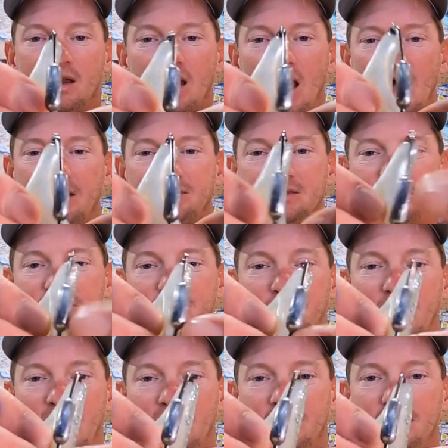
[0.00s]
has this
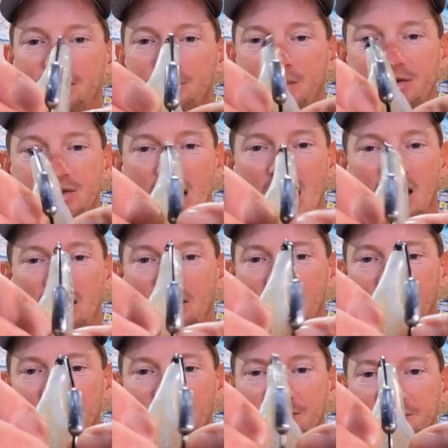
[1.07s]
belly, which I
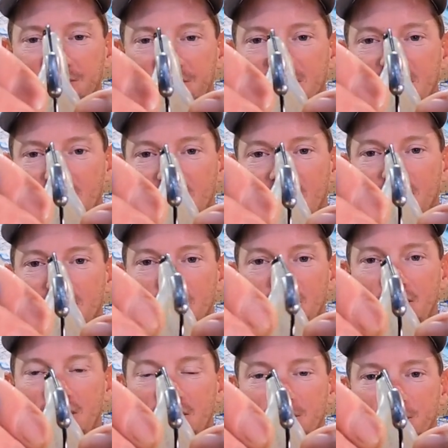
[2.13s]
love for scent. You
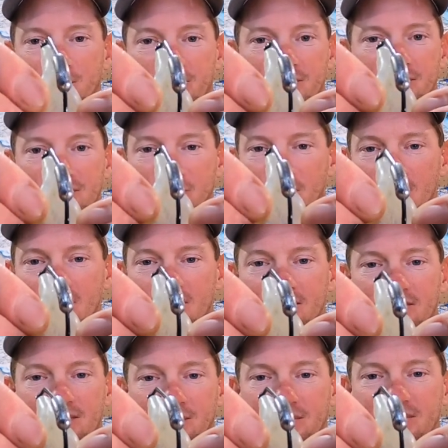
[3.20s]
can
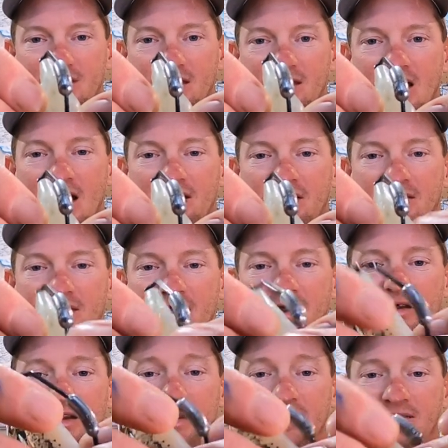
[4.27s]
squeeze some scent down in
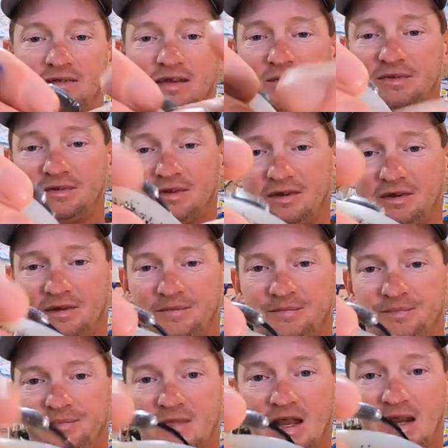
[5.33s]
there, and it seems to
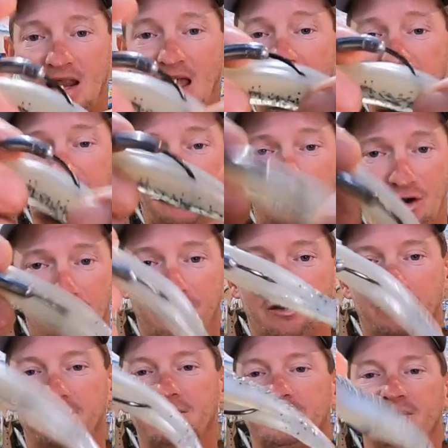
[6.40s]
last
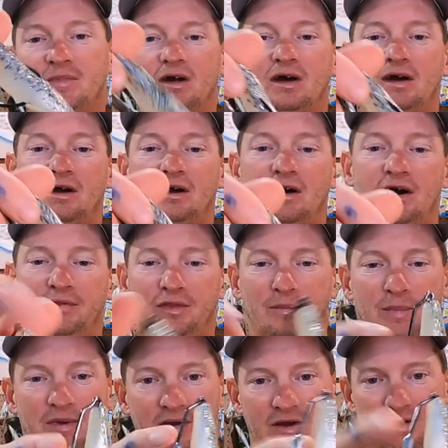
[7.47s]
longer on
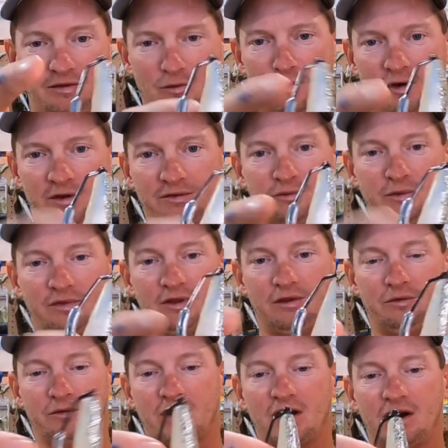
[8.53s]
the ones with the
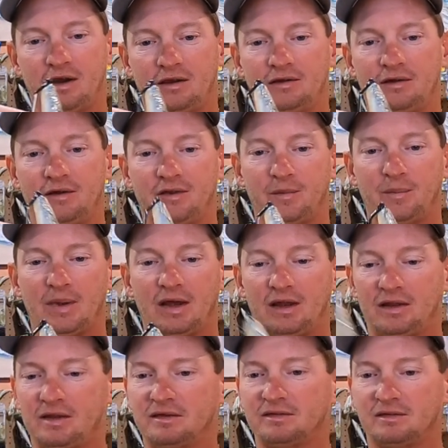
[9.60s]
little cut on the
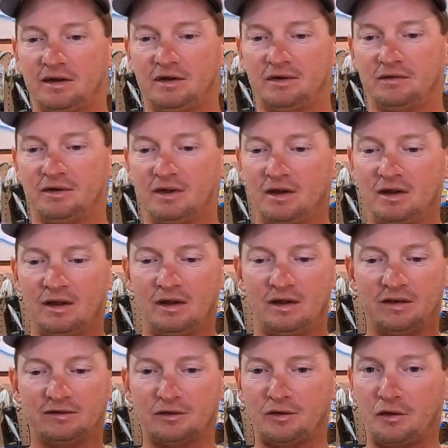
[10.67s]
belly. So
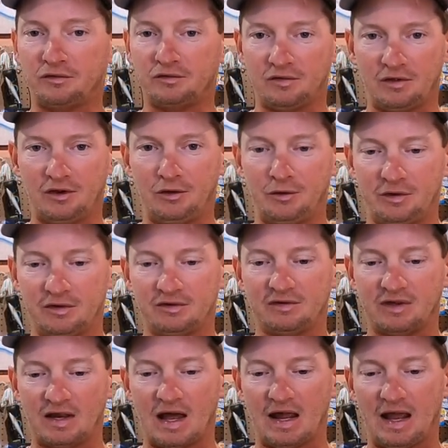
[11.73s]
those are the lures
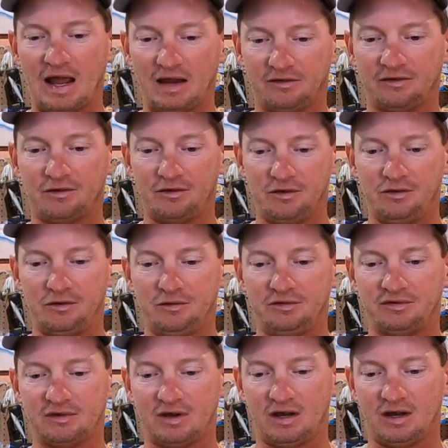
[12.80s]
that I like to
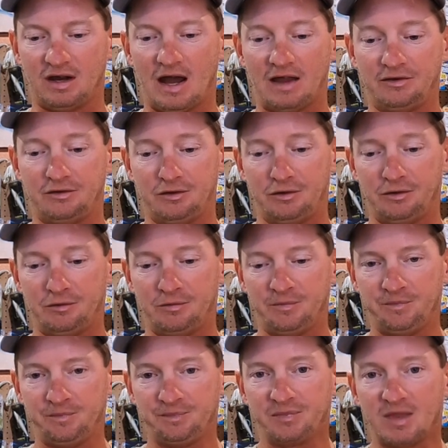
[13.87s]
use. I do